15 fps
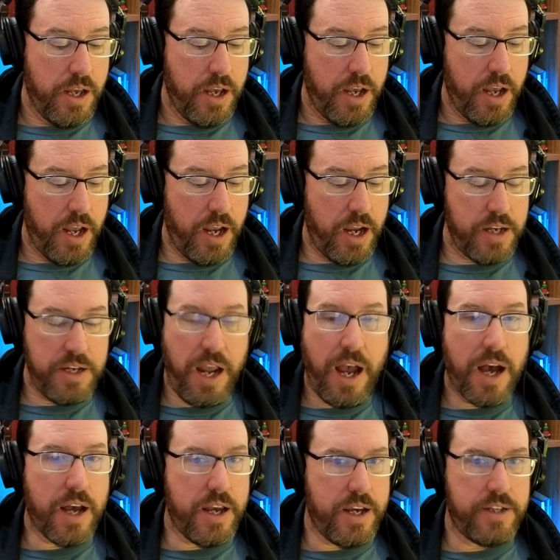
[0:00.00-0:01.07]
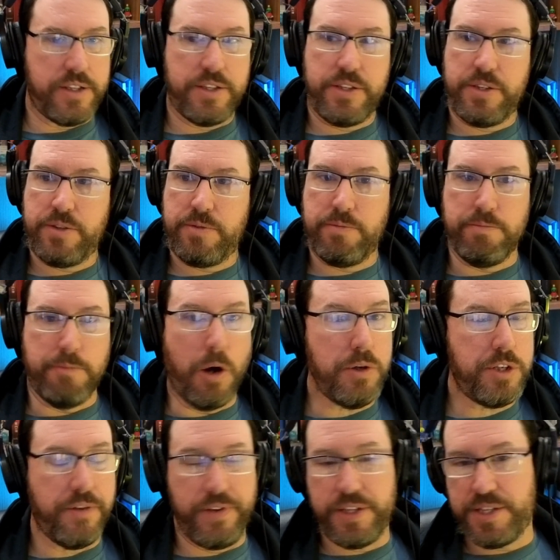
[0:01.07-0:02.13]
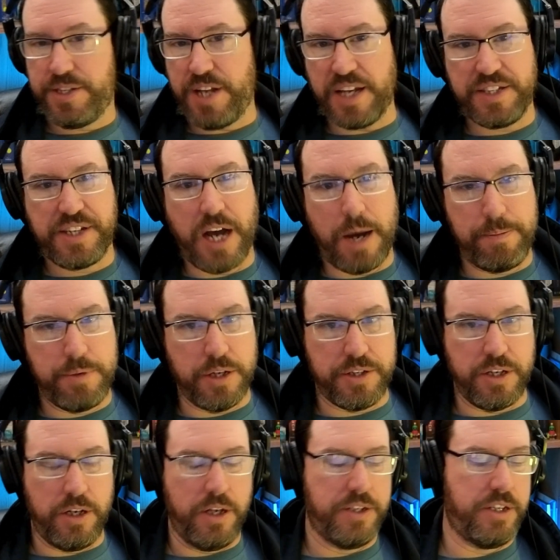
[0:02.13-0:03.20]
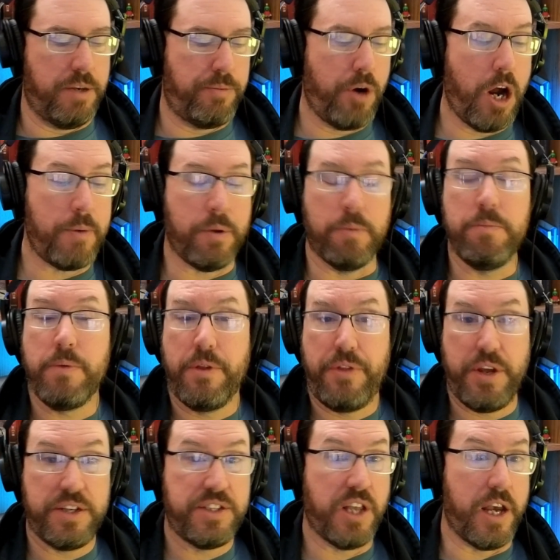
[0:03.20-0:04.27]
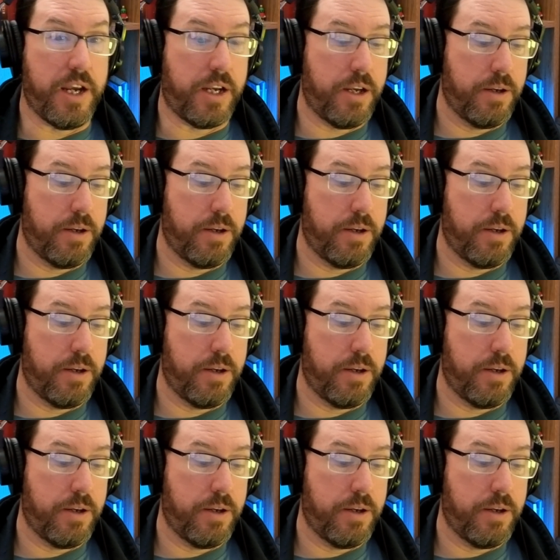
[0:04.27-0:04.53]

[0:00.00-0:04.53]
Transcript: And yeah, most of its desktop isn't a problem. Things like